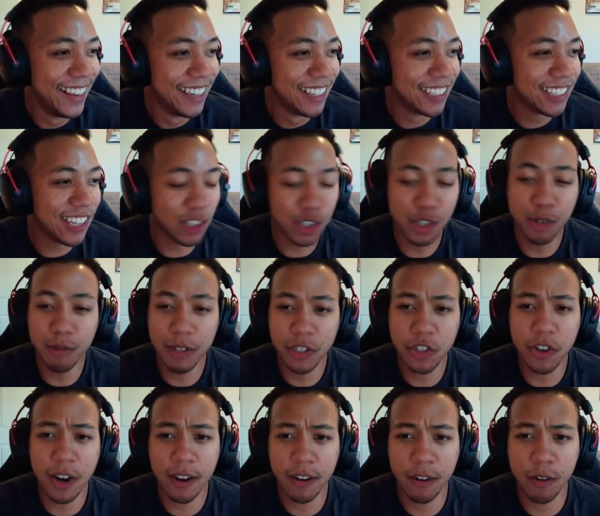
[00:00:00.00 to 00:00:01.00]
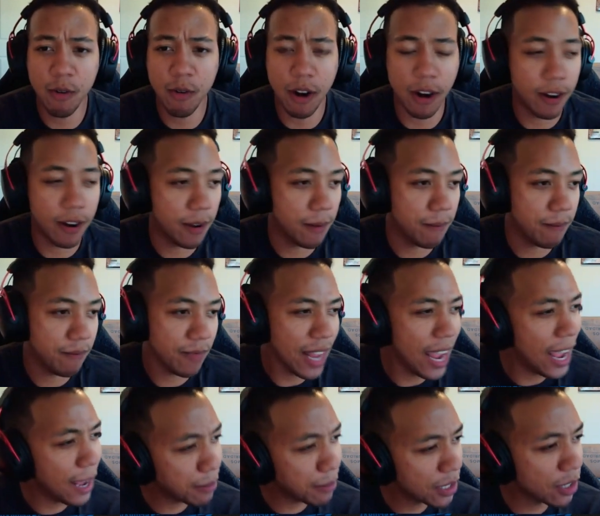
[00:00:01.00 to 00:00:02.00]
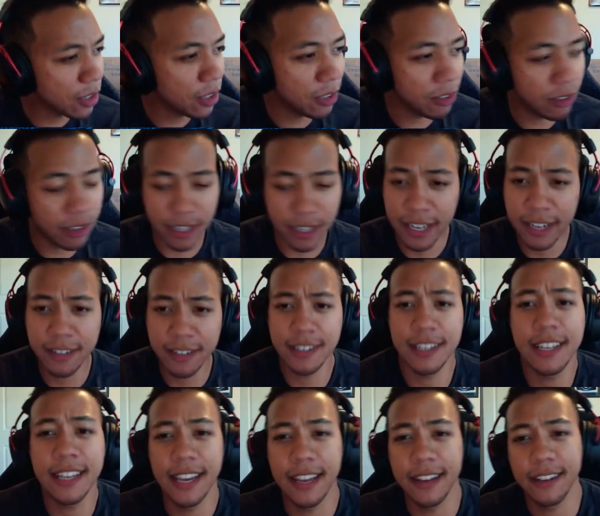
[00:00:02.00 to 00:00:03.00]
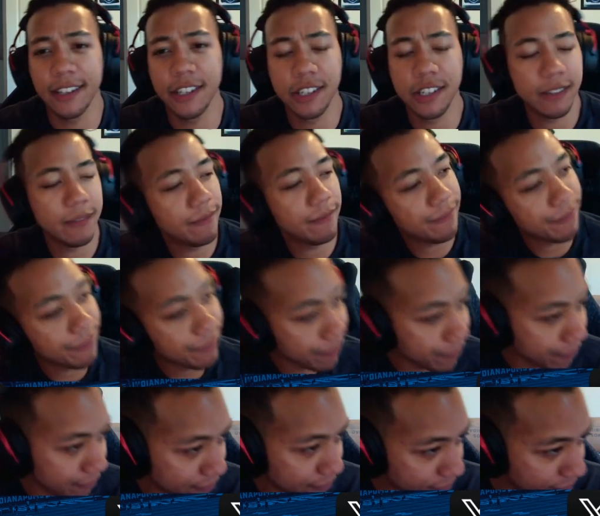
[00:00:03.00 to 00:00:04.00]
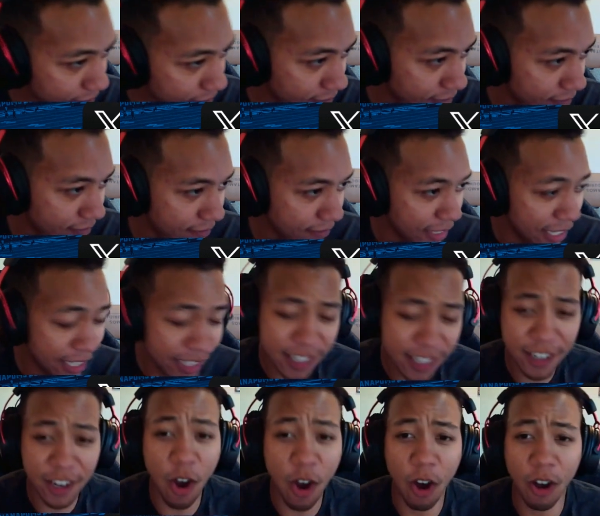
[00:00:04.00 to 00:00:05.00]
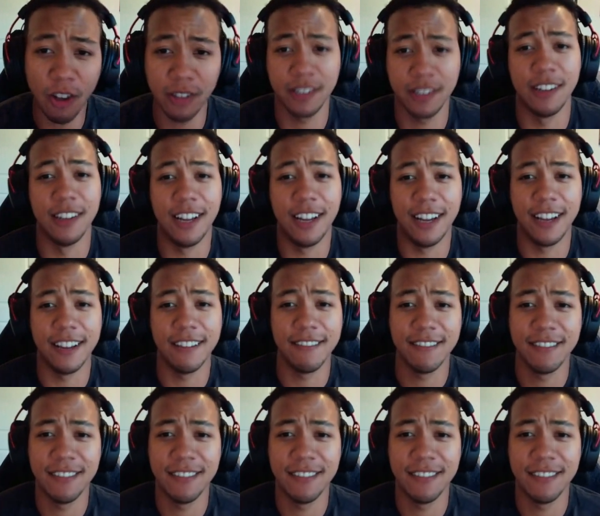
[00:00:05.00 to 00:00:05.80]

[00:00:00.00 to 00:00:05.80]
So should we try to acquire him? Absolutely. Here's the catch. He's going to cost a lot